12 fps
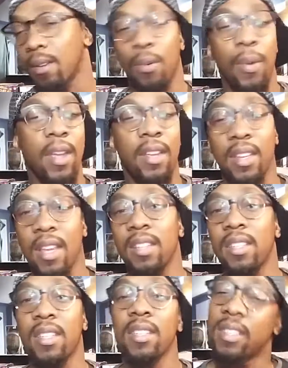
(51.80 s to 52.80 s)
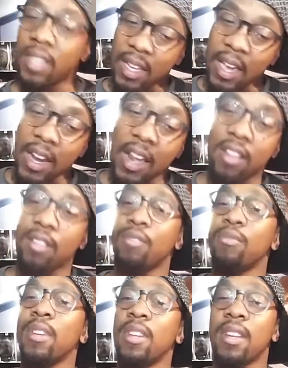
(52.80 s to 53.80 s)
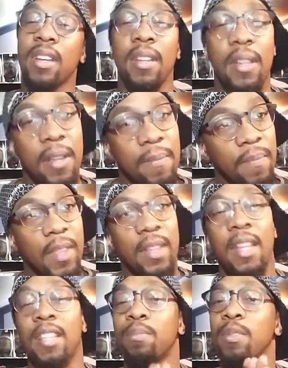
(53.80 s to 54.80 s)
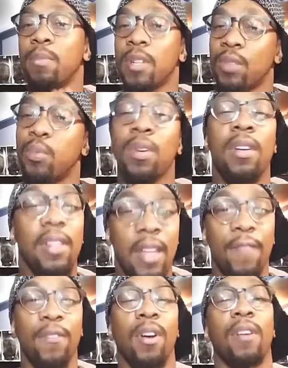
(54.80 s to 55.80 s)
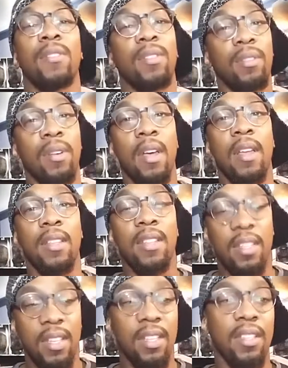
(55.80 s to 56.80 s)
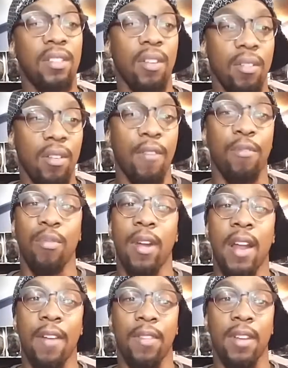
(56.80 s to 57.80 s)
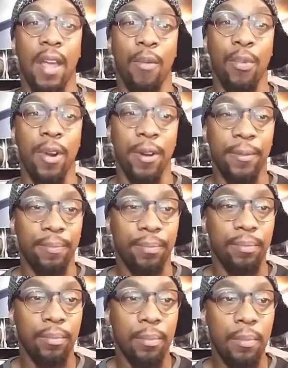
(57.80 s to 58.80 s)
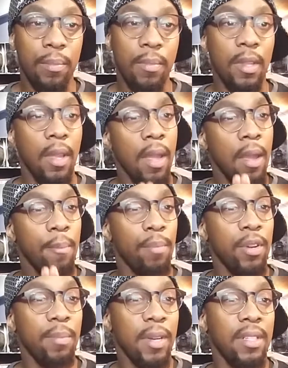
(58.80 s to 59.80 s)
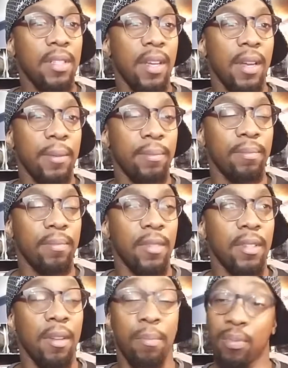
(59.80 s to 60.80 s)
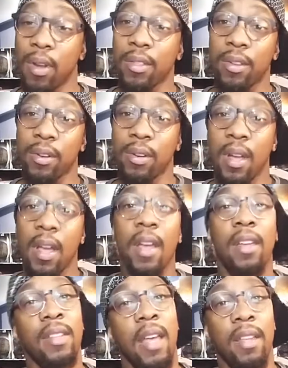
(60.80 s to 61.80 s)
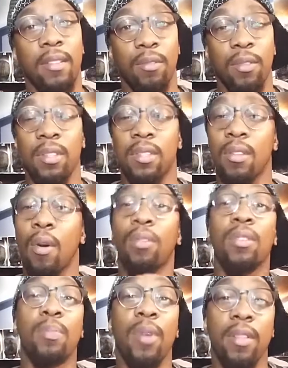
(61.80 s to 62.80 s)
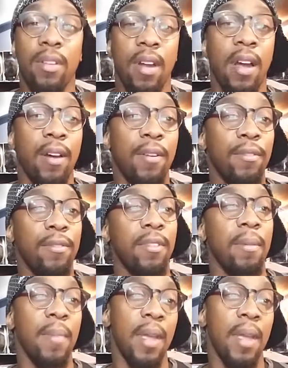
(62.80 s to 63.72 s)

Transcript: Quake, Daisy. They got out of the arena, and that's pretty much where it left off. So this thing is starting off right after that, where pretty much the brother that is the older brother of the